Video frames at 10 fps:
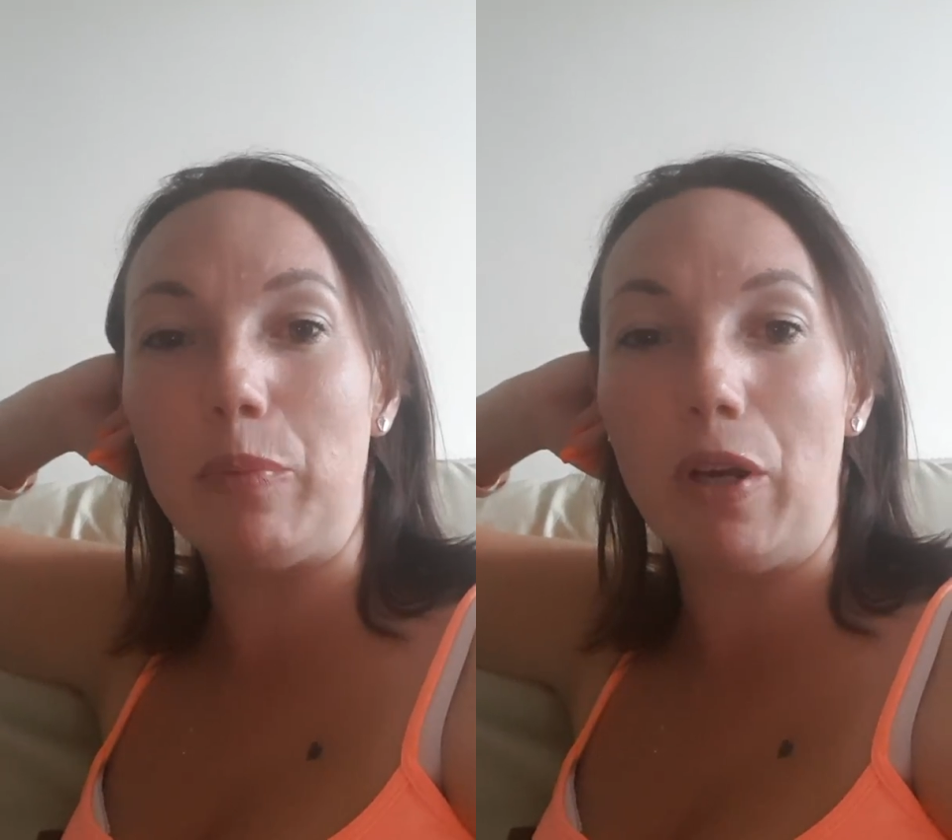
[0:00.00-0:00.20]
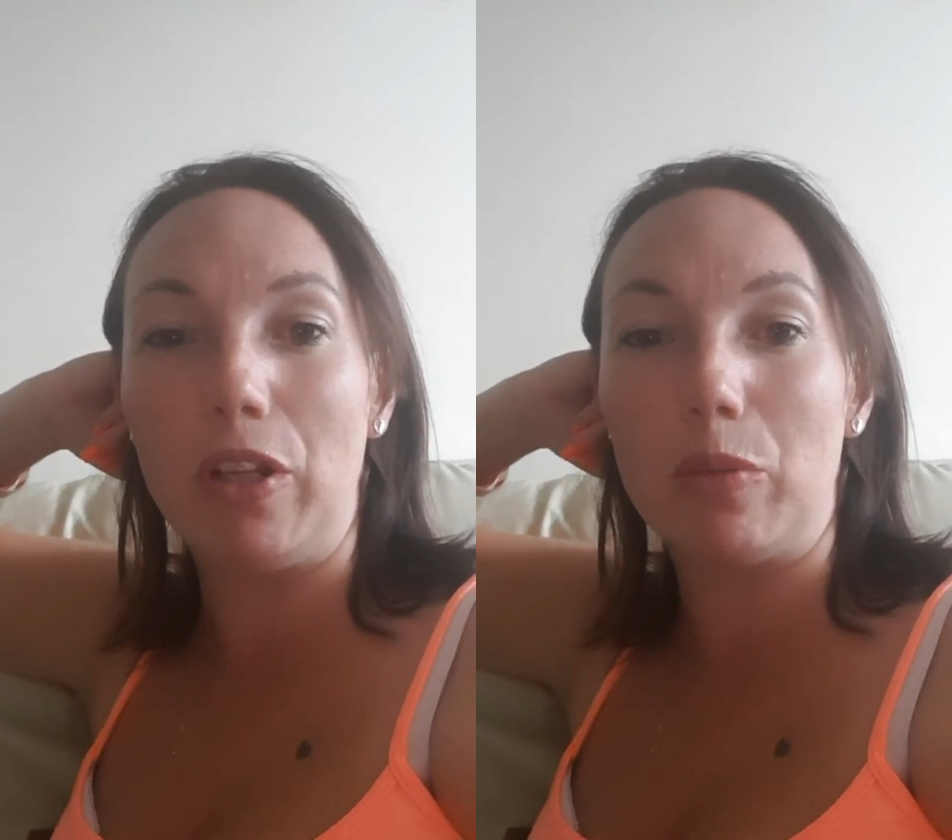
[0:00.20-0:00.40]

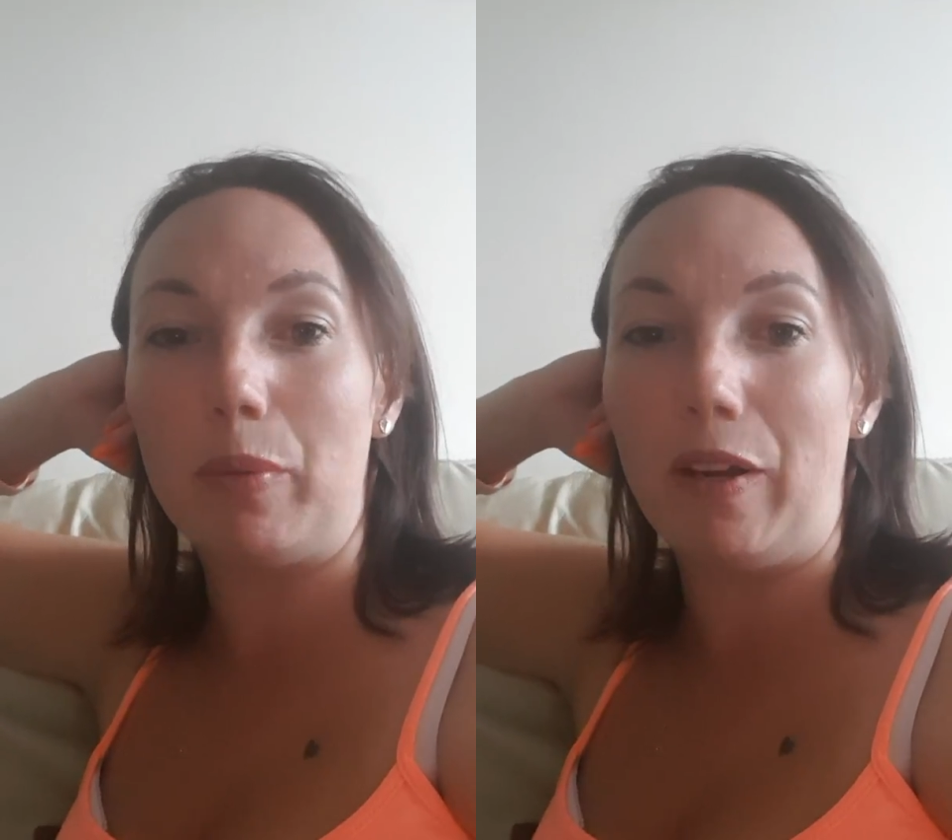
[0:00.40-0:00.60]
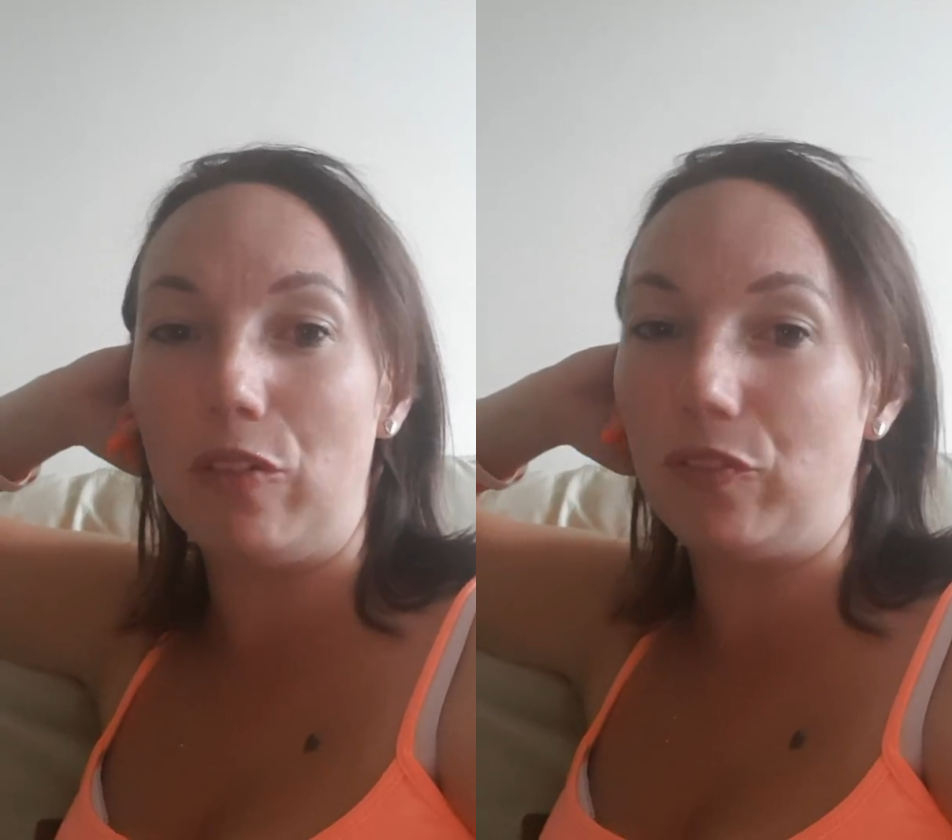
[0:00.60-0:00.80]
work
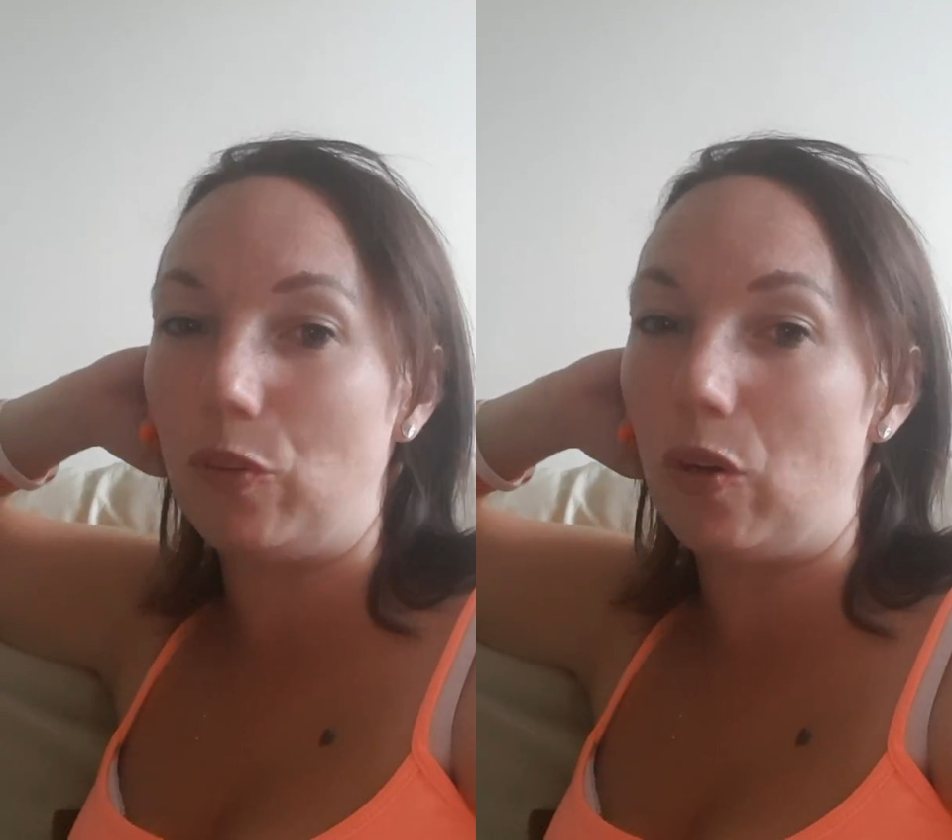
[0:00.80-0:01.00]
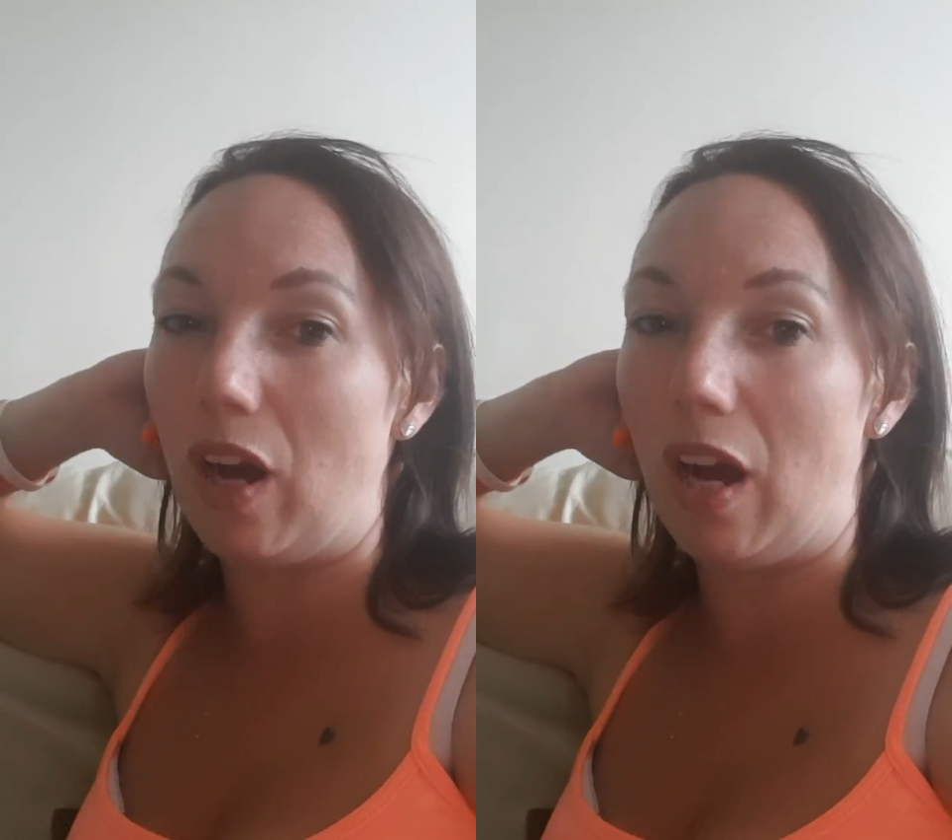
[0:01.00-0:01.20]
well
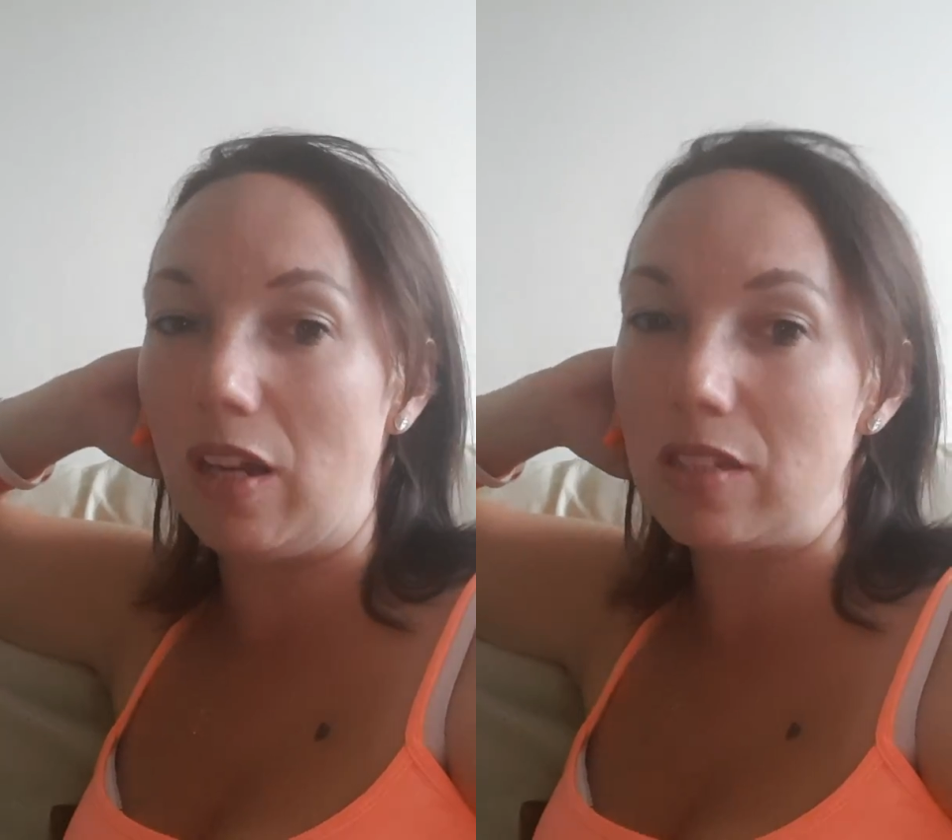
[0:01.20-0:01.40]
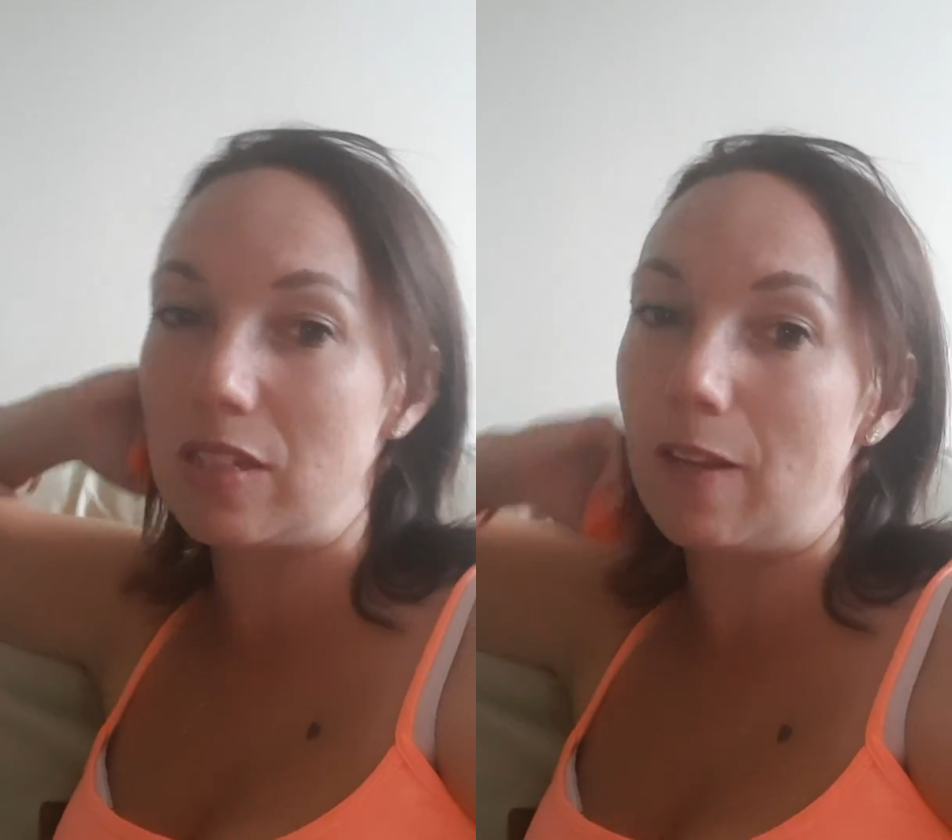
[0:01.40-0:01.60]
for
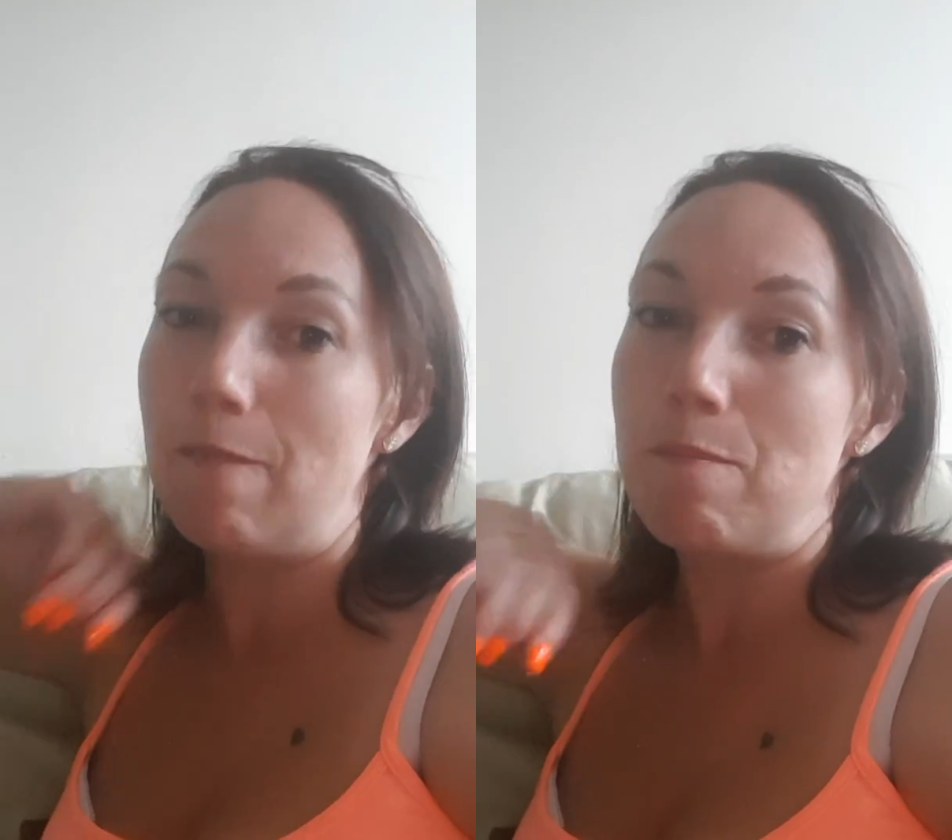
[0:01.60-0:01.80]
us.